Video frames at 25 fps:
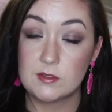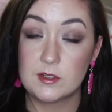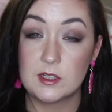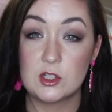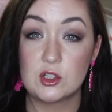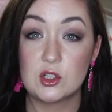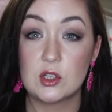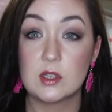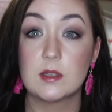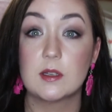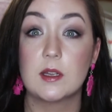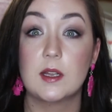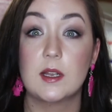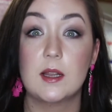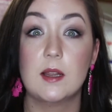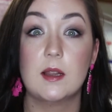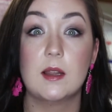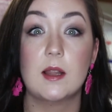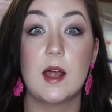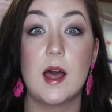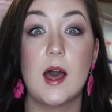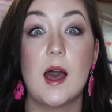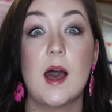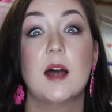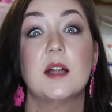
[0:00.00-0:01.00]
finish, and they
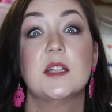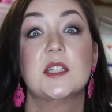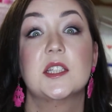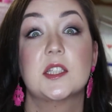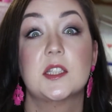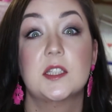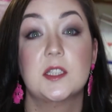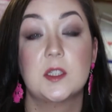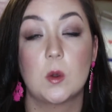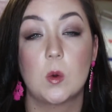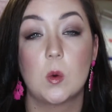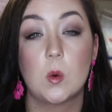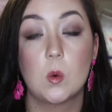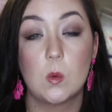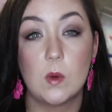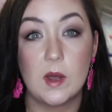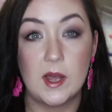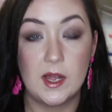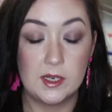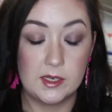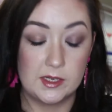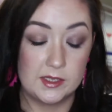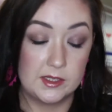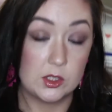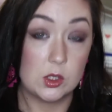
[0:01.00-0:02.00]
last so
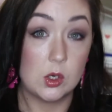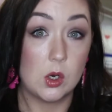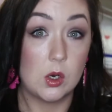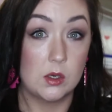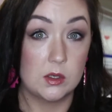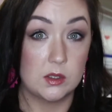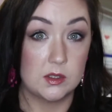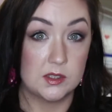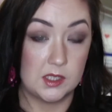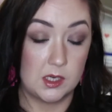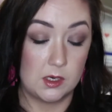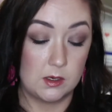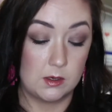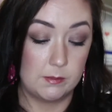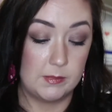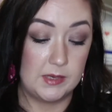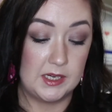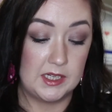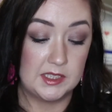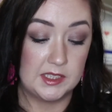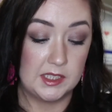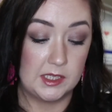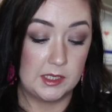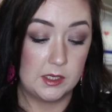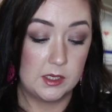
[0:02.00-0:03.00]
well, and the colours are
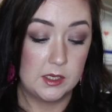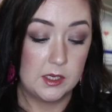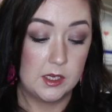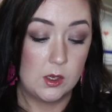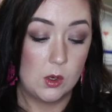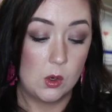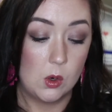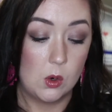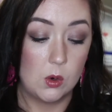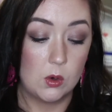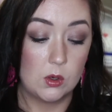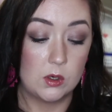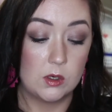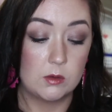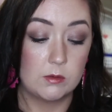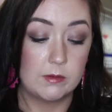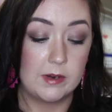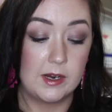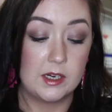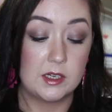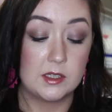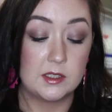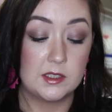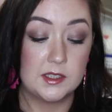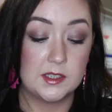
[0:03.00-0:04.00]
amazing. Orla
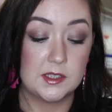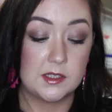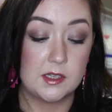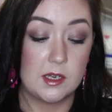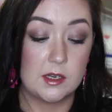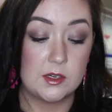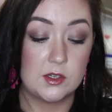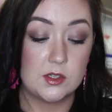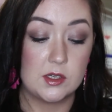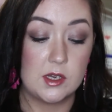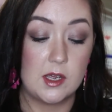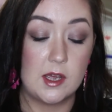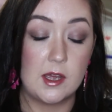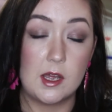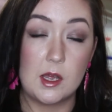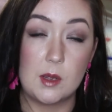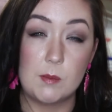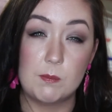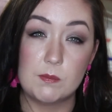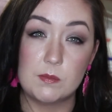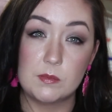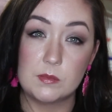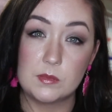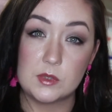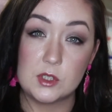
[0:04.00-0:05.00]
reckons that
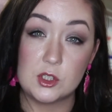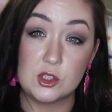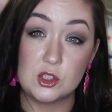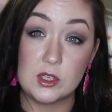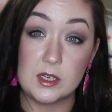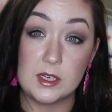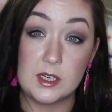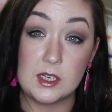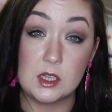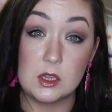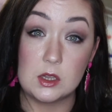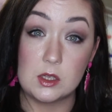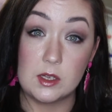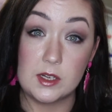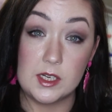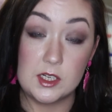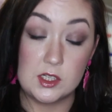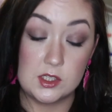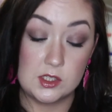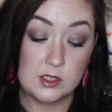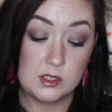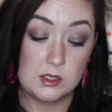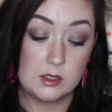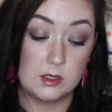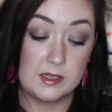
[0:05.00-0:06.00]
the shade
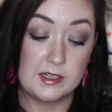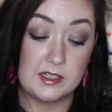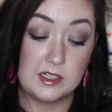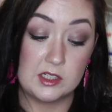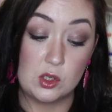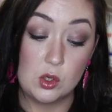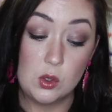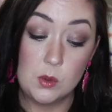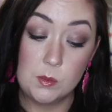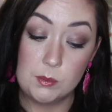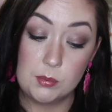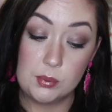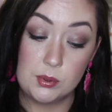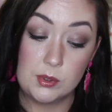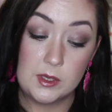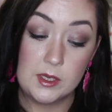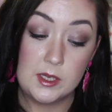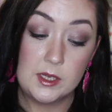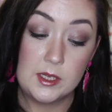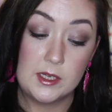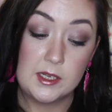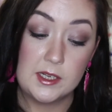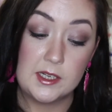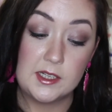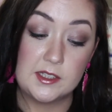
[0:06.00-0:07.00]
Lighted Up
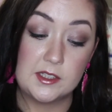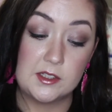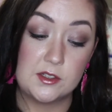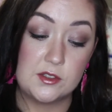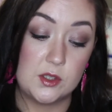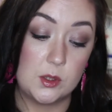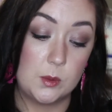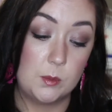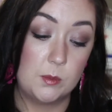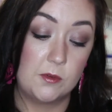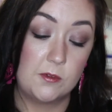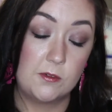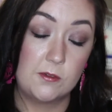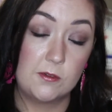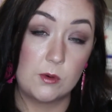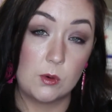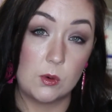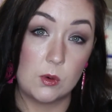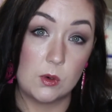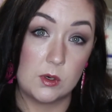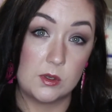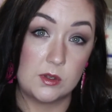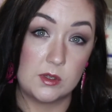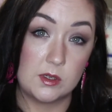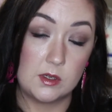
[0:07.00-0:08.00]
is a dupe
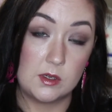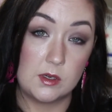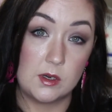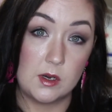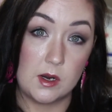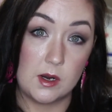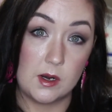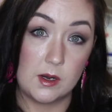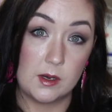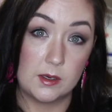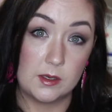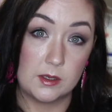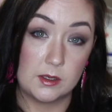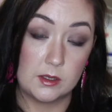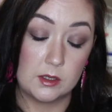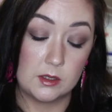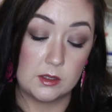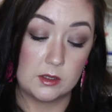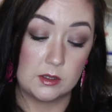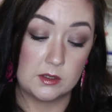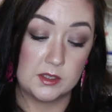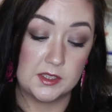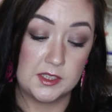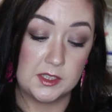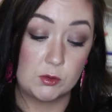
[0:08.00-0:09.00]
for the
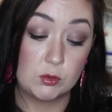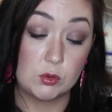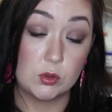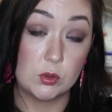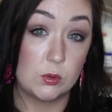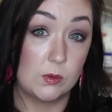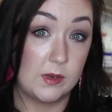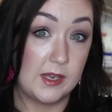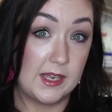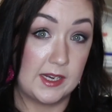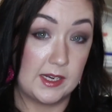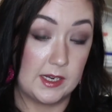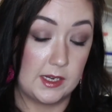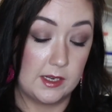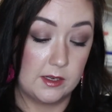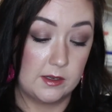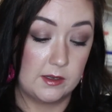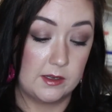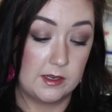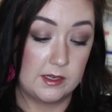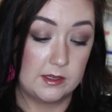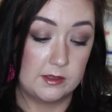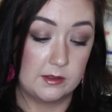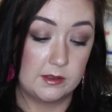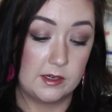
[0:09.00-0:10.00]
NARS Cruella,
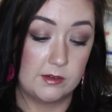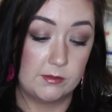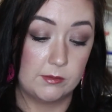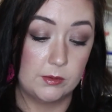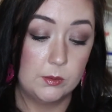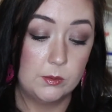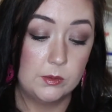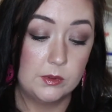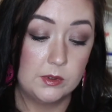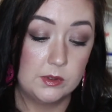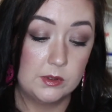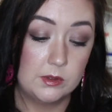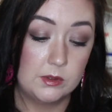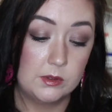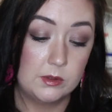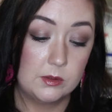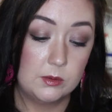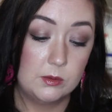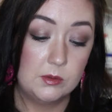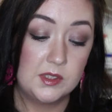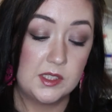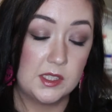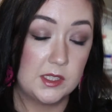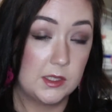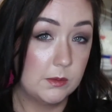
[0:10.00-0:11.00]
and everyone
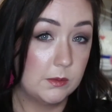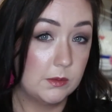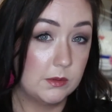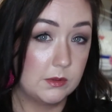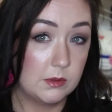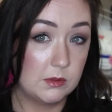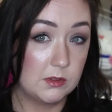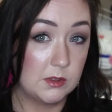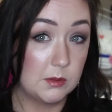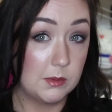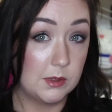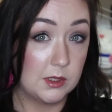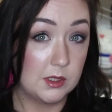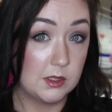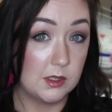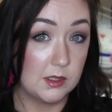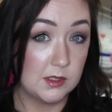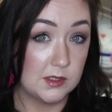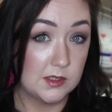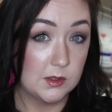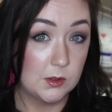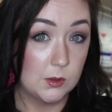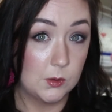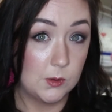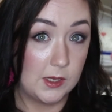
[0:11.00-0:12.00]
who's anyone knows about
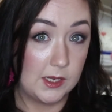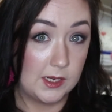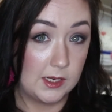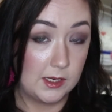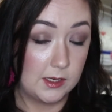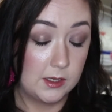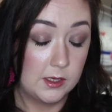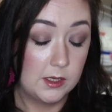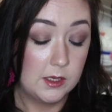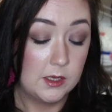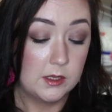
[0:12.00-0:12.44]
NARS Cruella.